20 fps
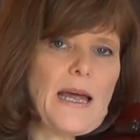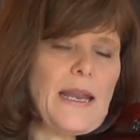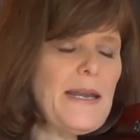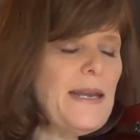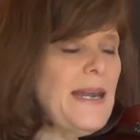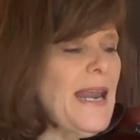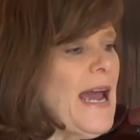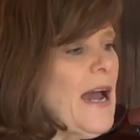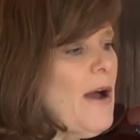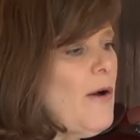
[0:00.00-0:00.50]

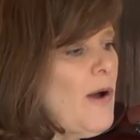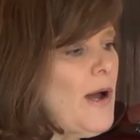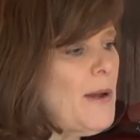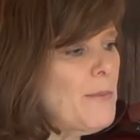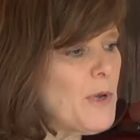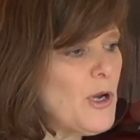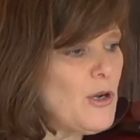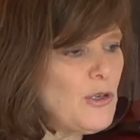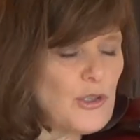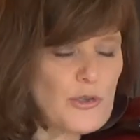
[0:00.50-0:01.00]
Now
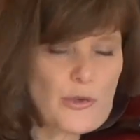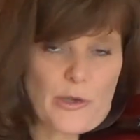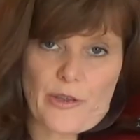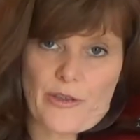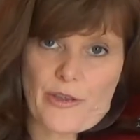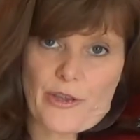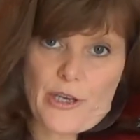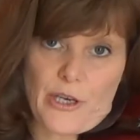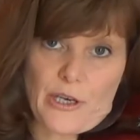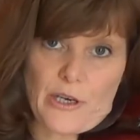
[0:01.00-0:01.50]
I'm going to a
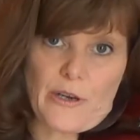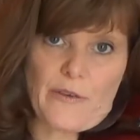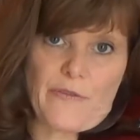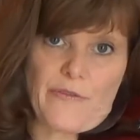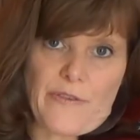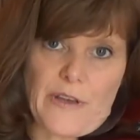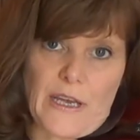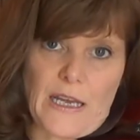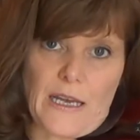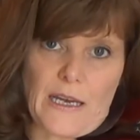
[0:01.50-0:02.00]
third
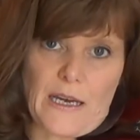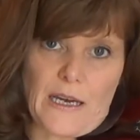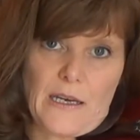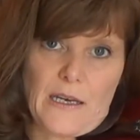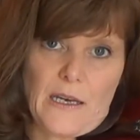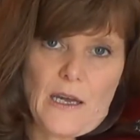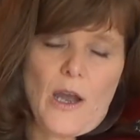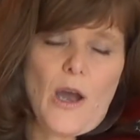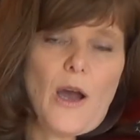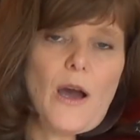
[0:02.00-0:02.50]

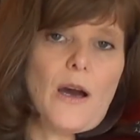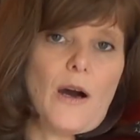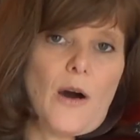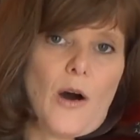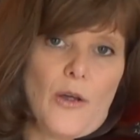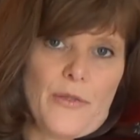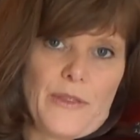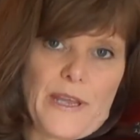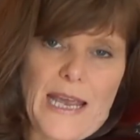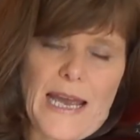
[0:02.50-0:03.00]
finger
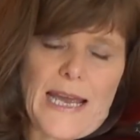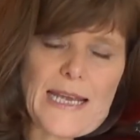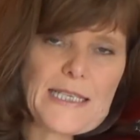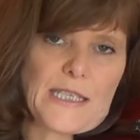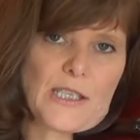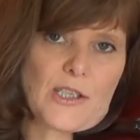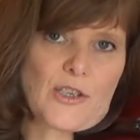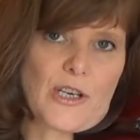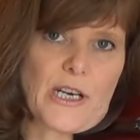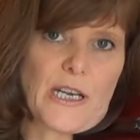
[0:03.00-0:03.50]
on the A
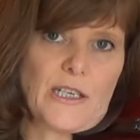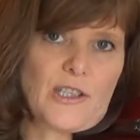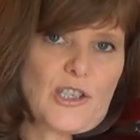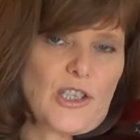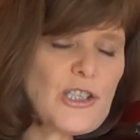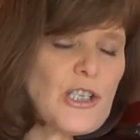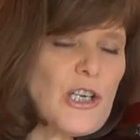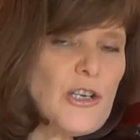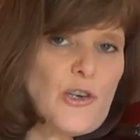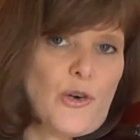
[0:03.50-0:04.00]
string,
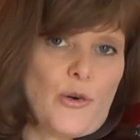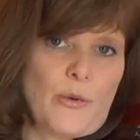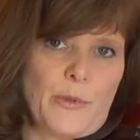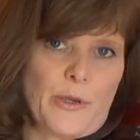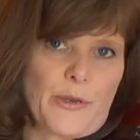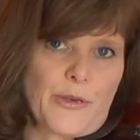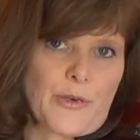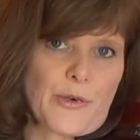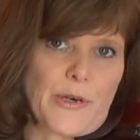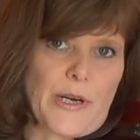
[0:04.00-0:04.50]
just a
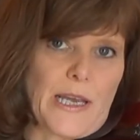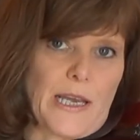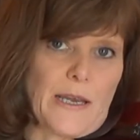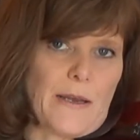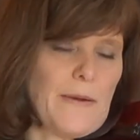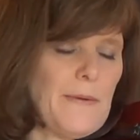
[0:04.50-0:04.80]
normal 3.